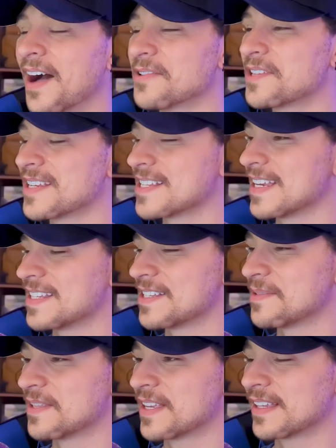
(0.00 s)
I was going to say, it
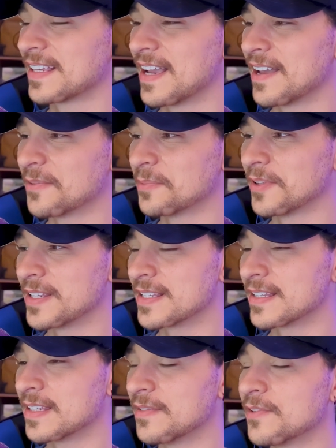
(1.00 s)
seems like the kind of place
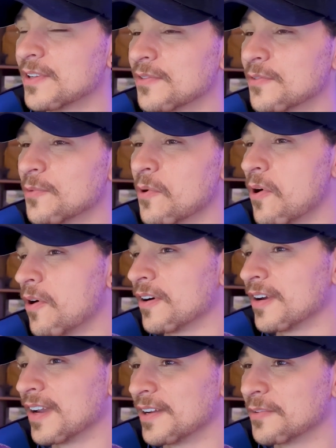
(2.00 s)
that even if you
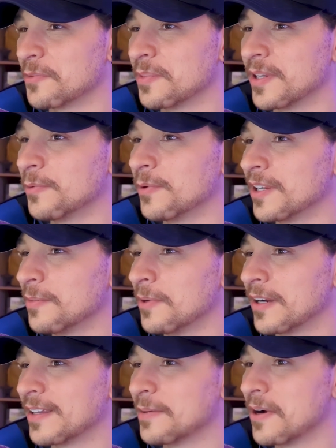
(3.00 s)
are kind of a bigwig
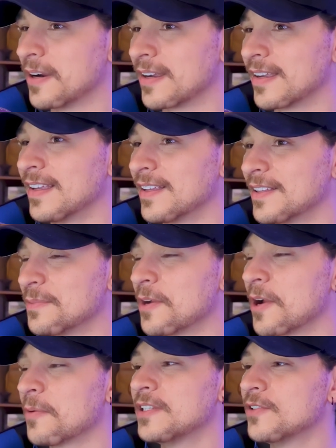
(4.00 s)
muckety-muck, you
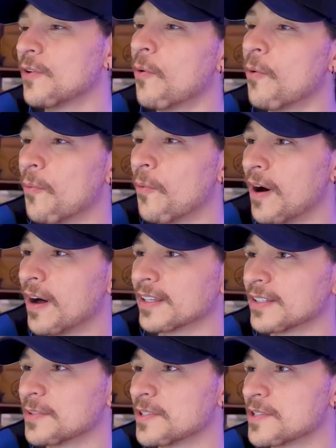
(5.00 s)
probably don't want
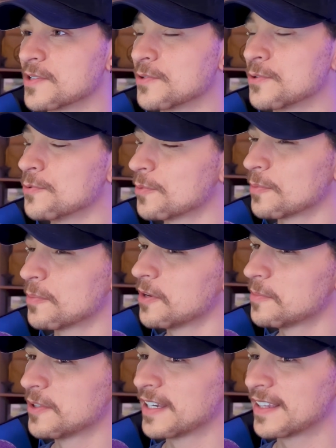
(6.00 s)
it to be super
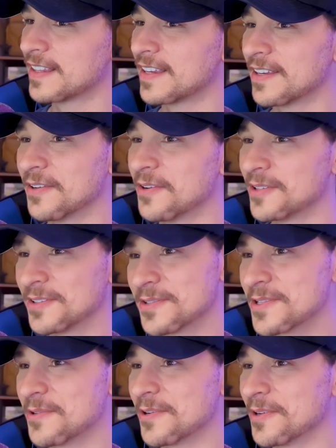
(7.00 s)
public that you're going through
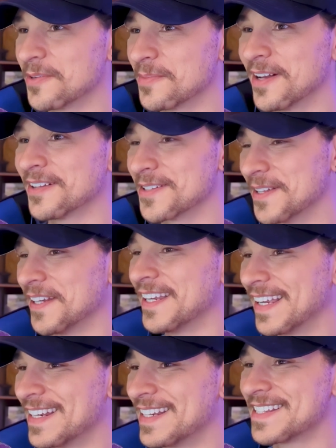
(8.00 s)
Scornubel or spending any